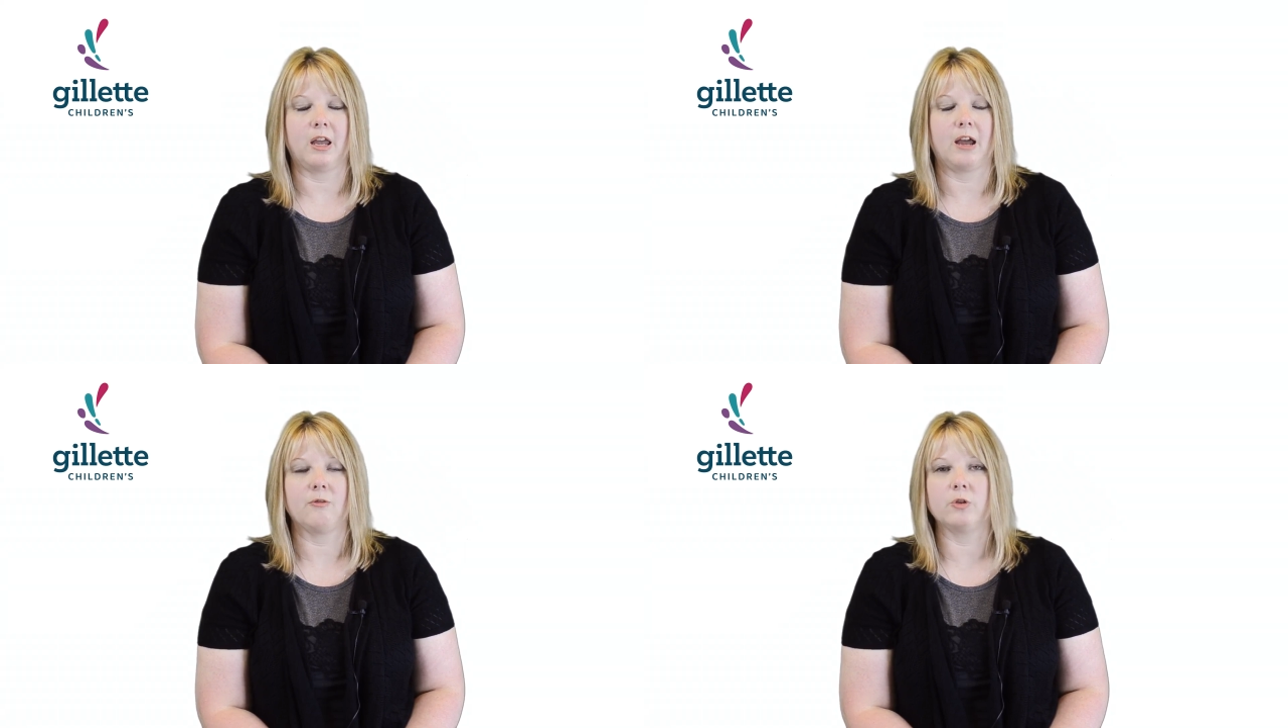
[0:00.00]

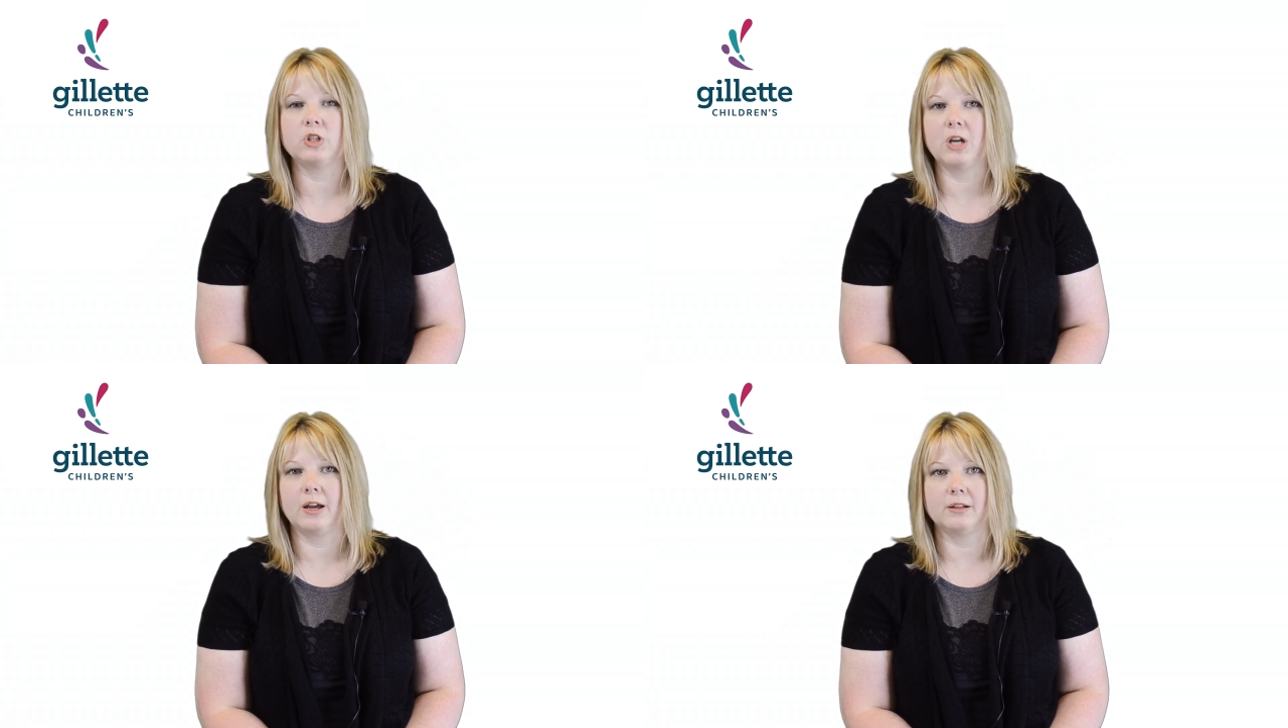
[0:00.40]
Every
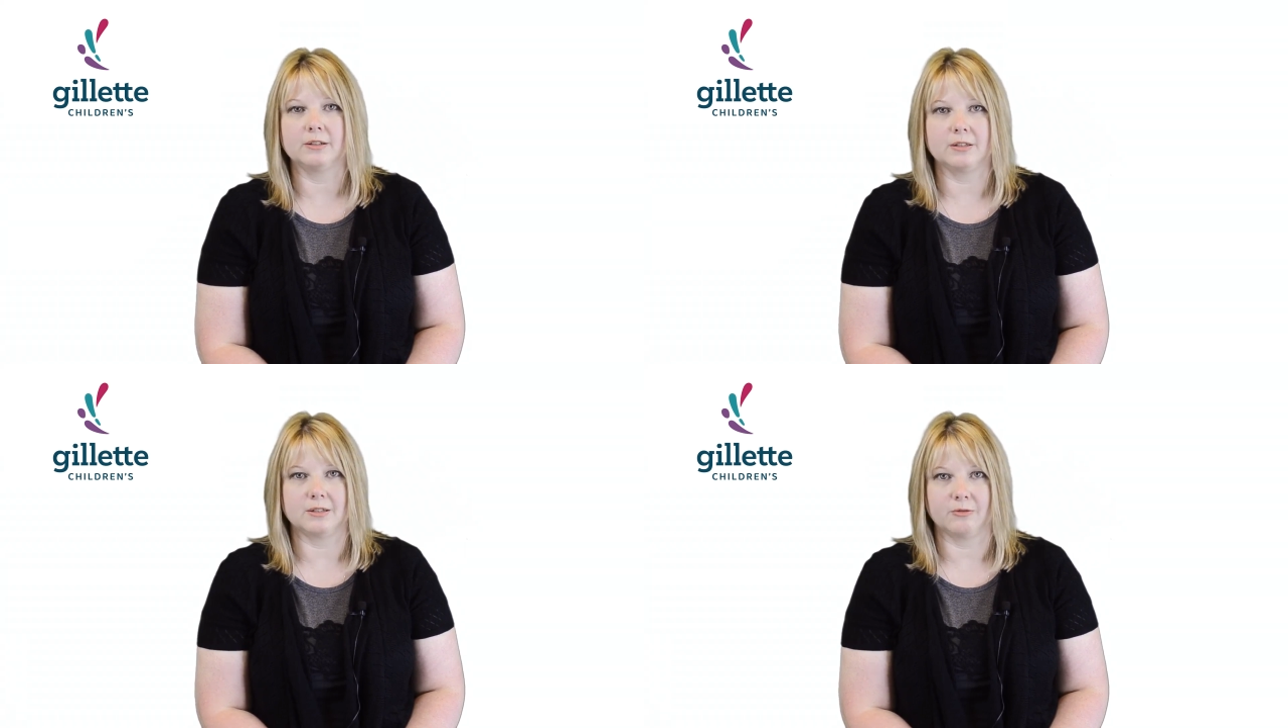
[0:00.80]

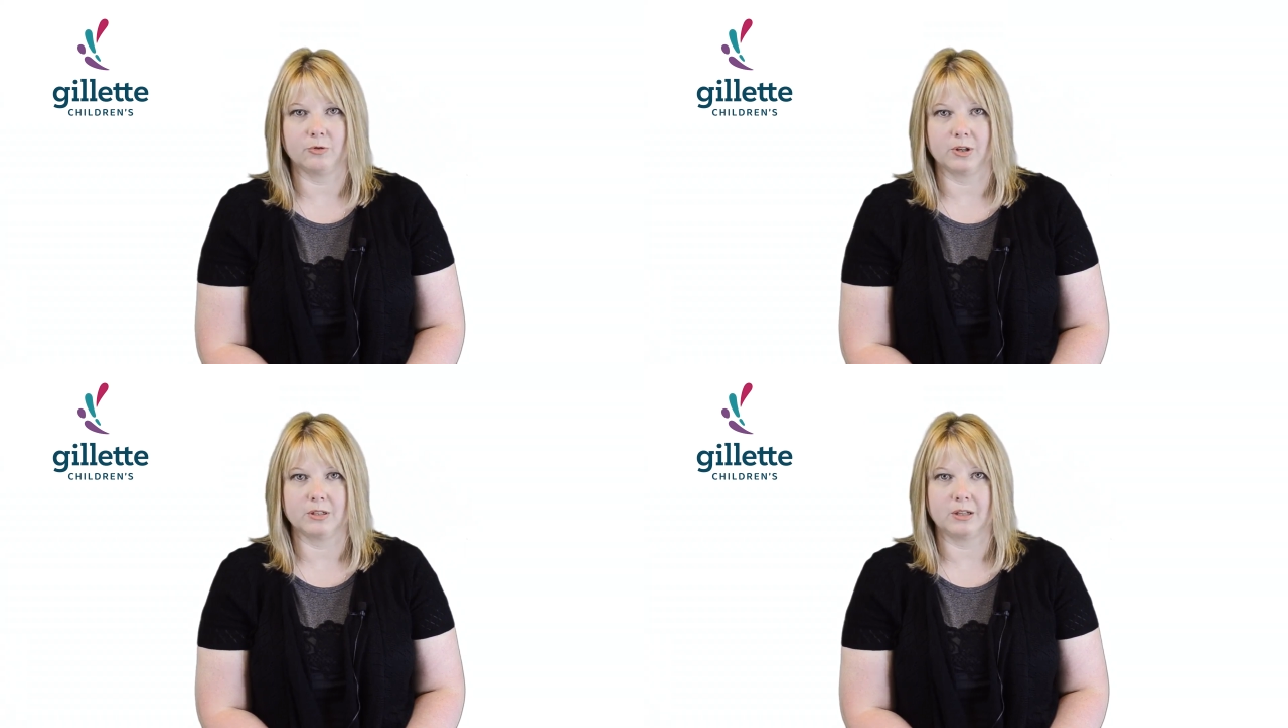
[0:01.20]
child is
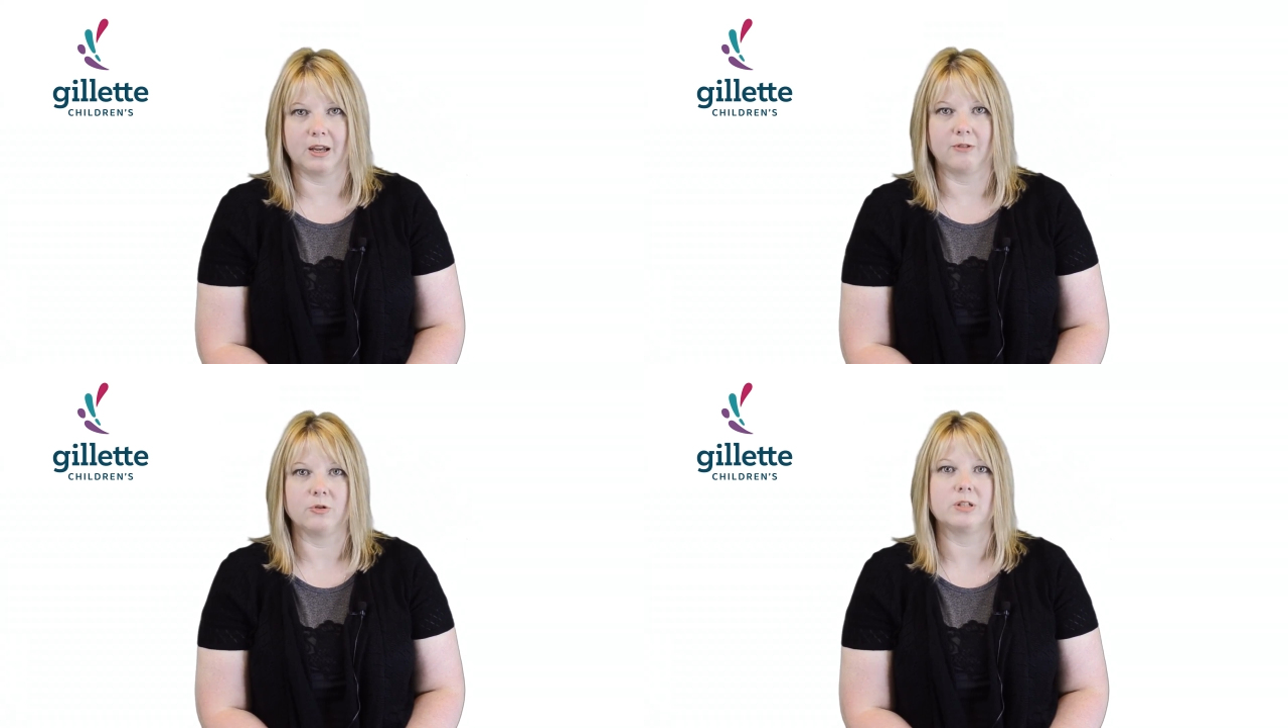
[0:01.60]
different,
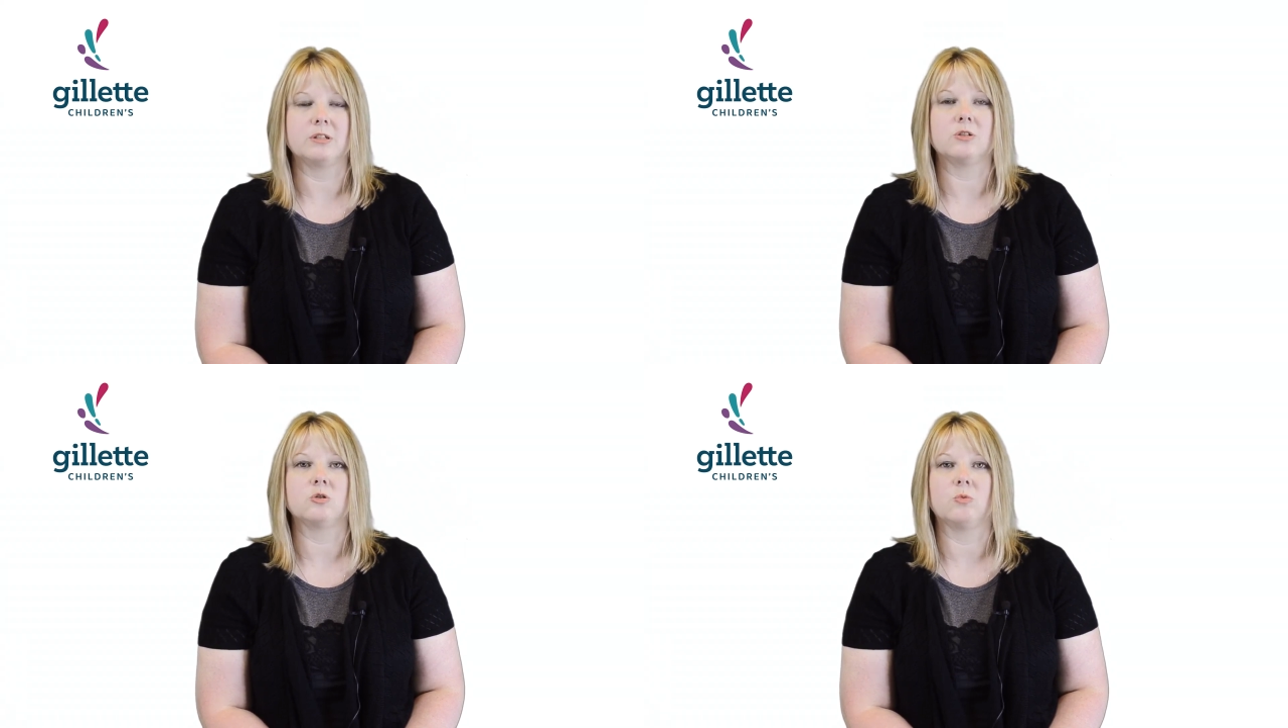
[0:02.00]
every
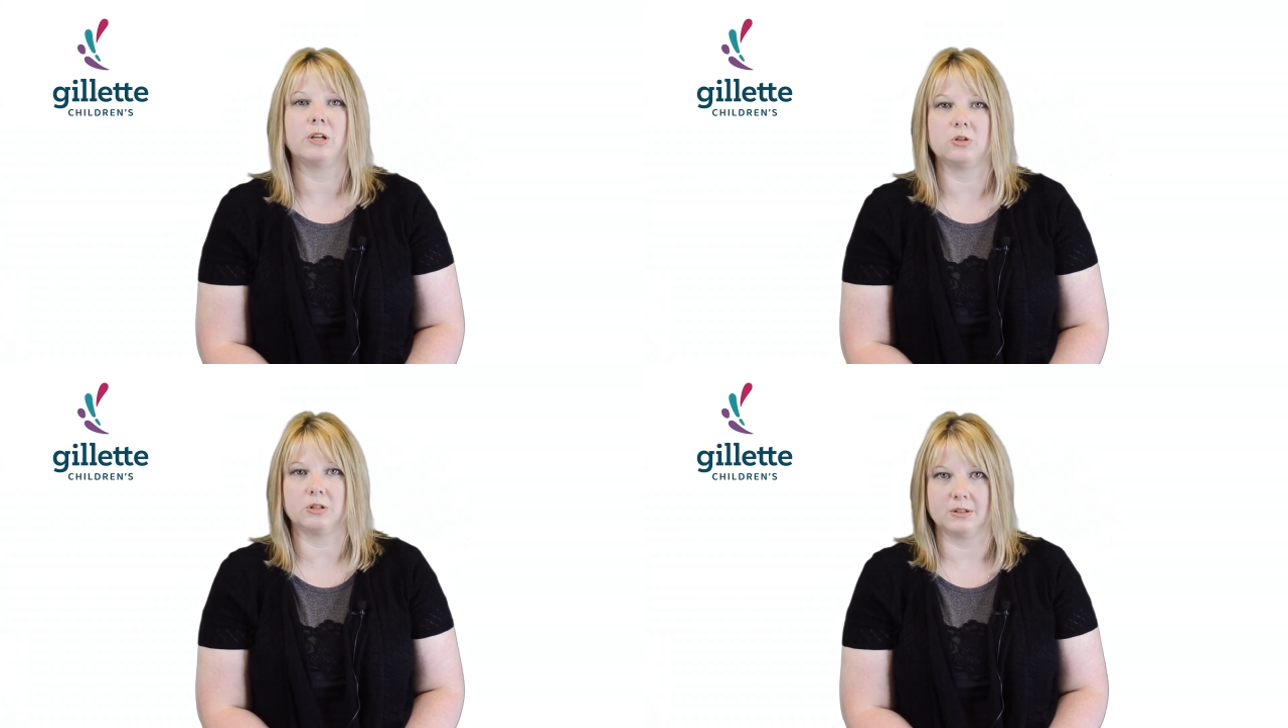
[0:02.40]

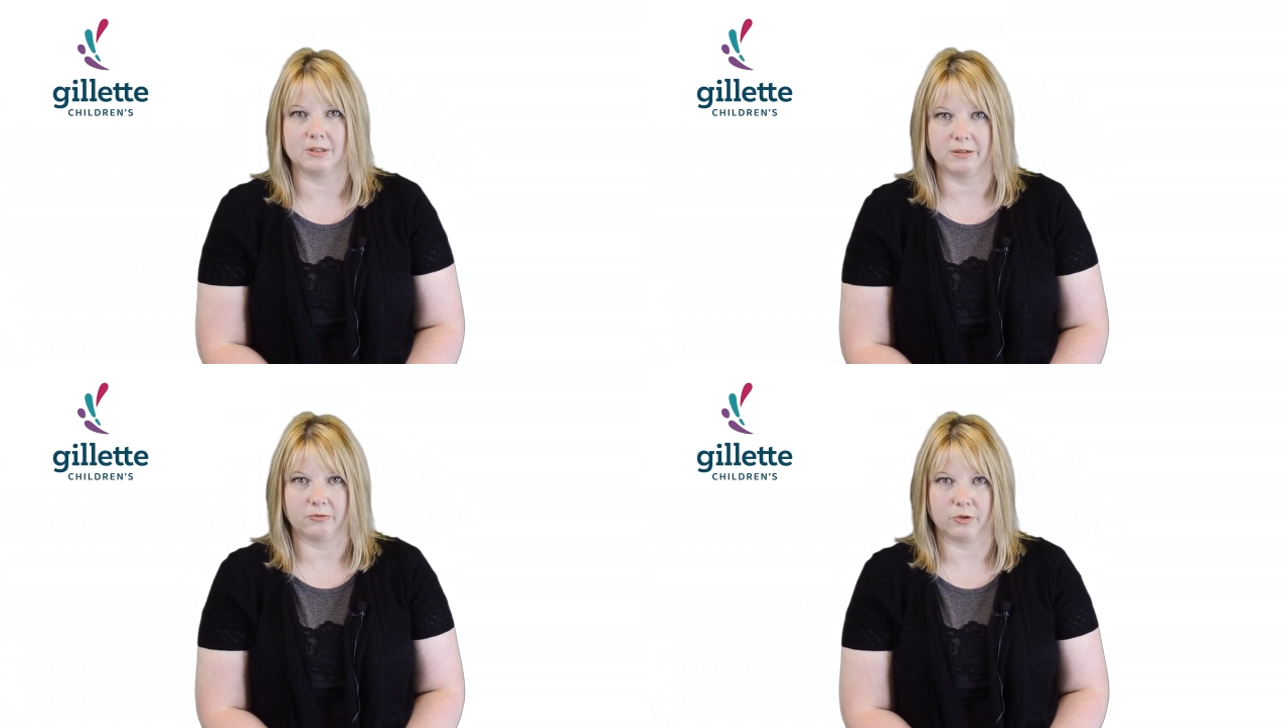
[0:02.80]
situation
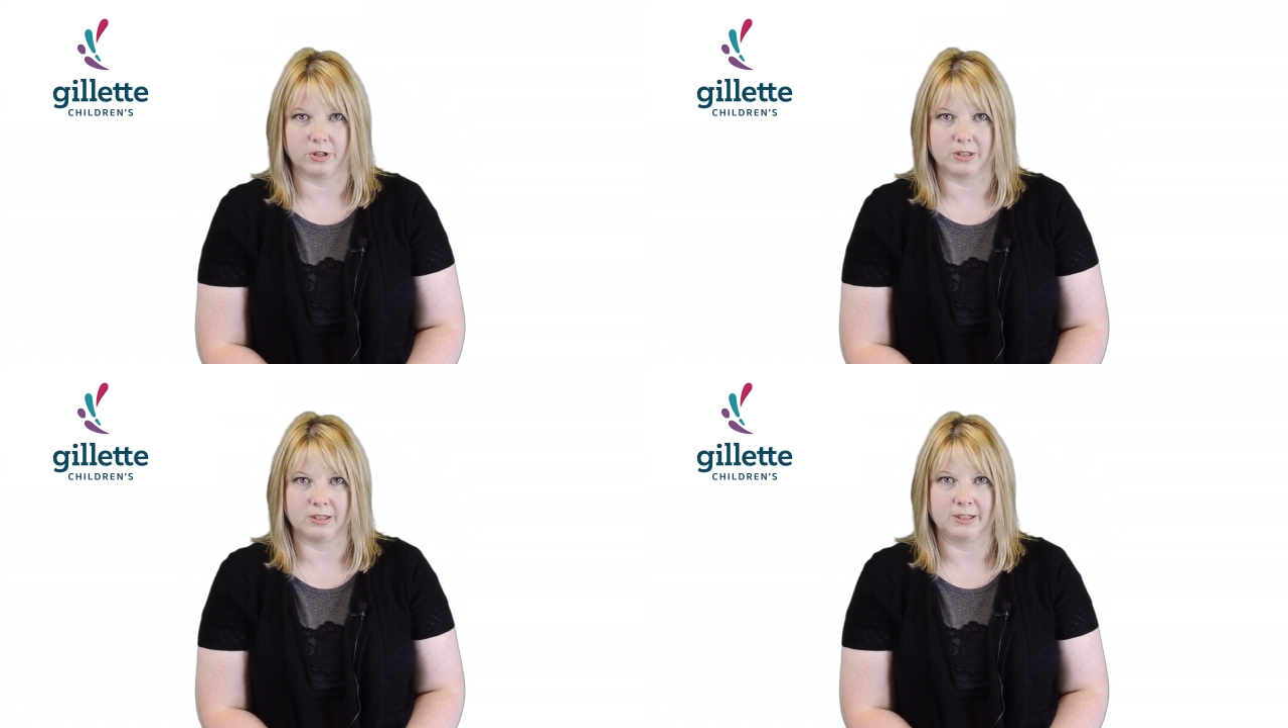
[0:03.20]
is
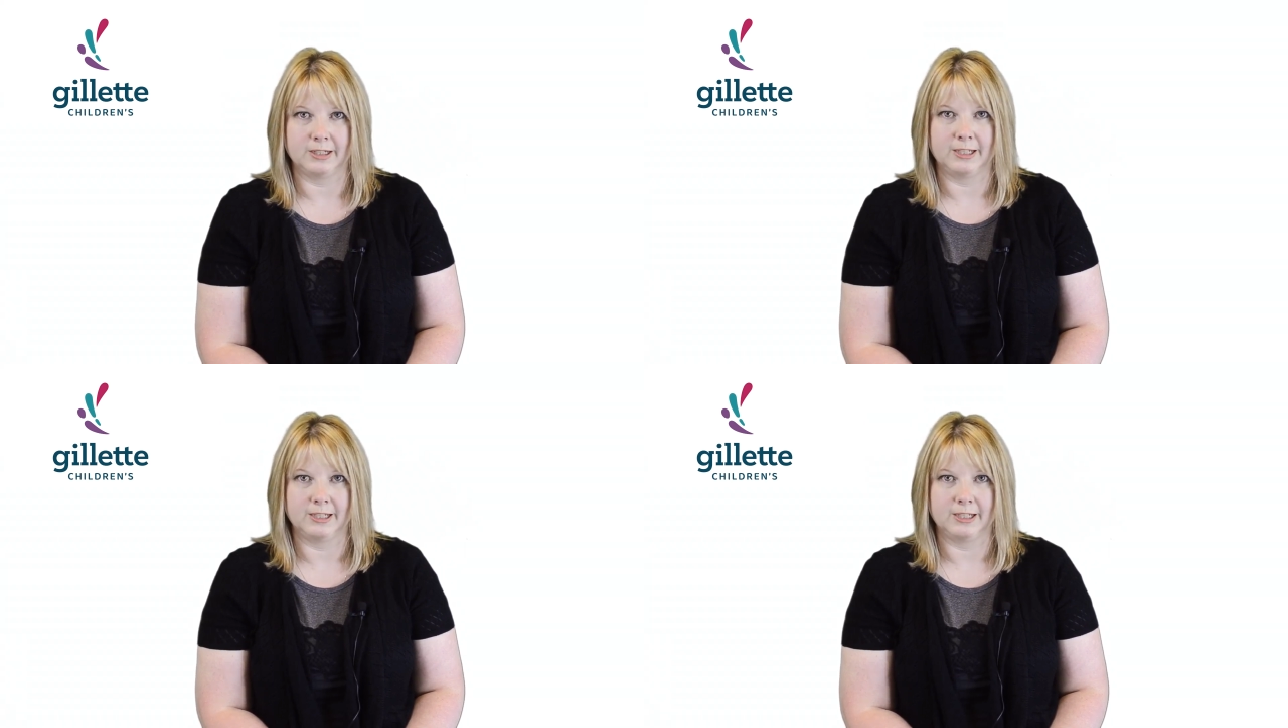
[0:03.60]
different.